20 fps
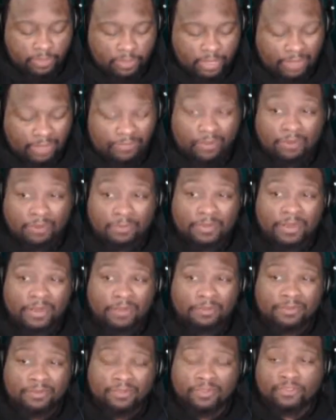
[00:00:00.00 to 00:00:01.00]
Have you ever been in a
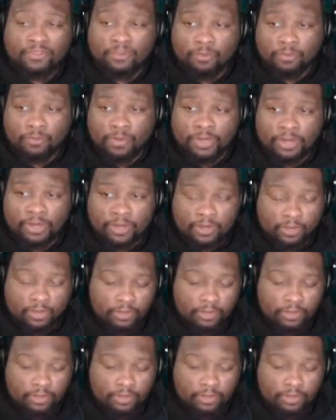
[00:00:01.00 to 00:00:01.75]
position where